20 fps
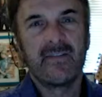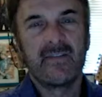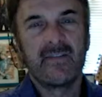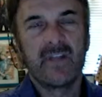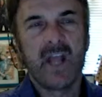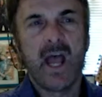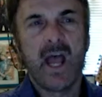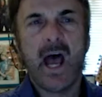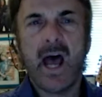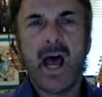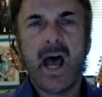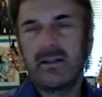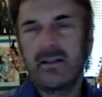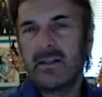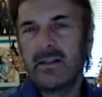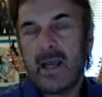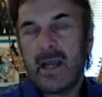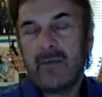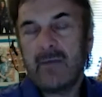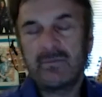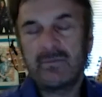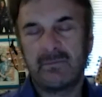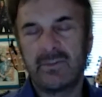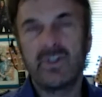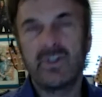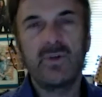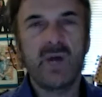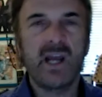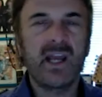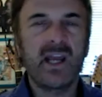I
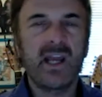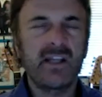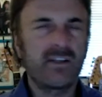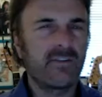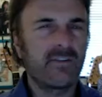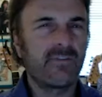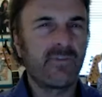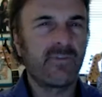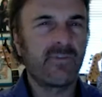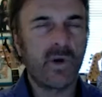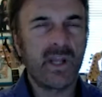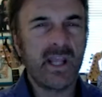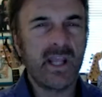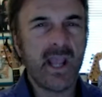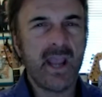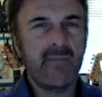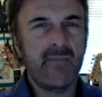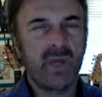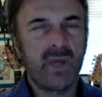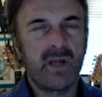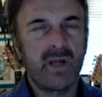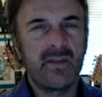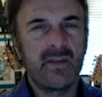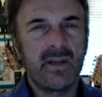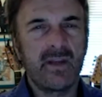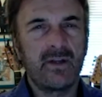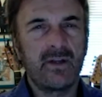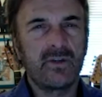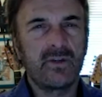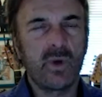do. I like the 48 better than
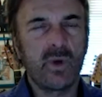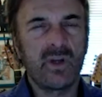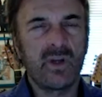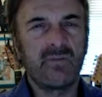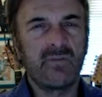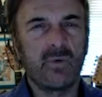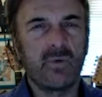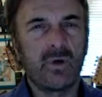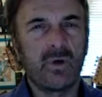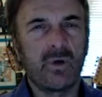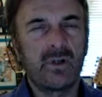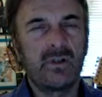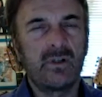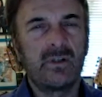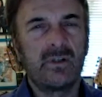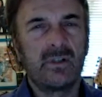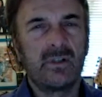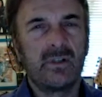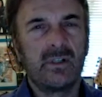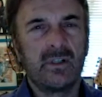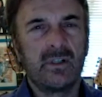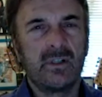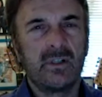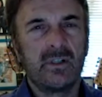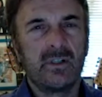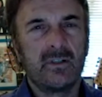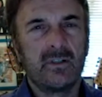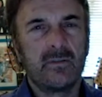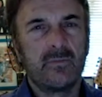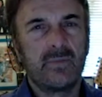the 24.
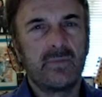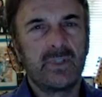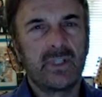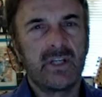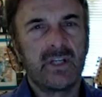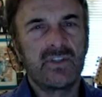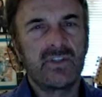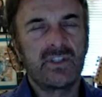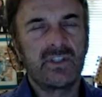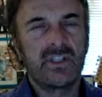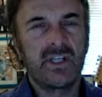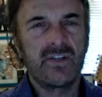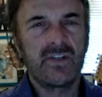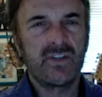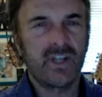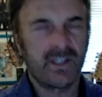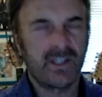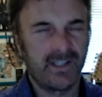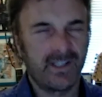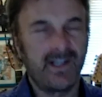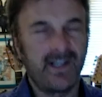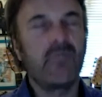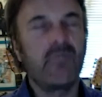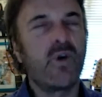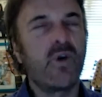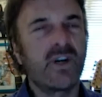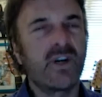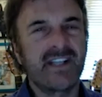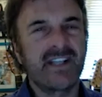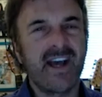Gives you a little
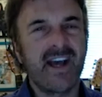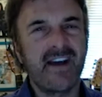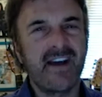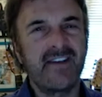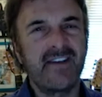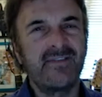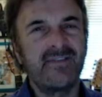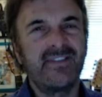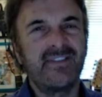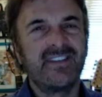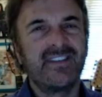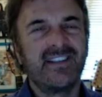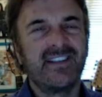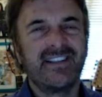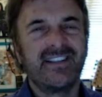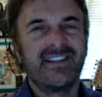more time, you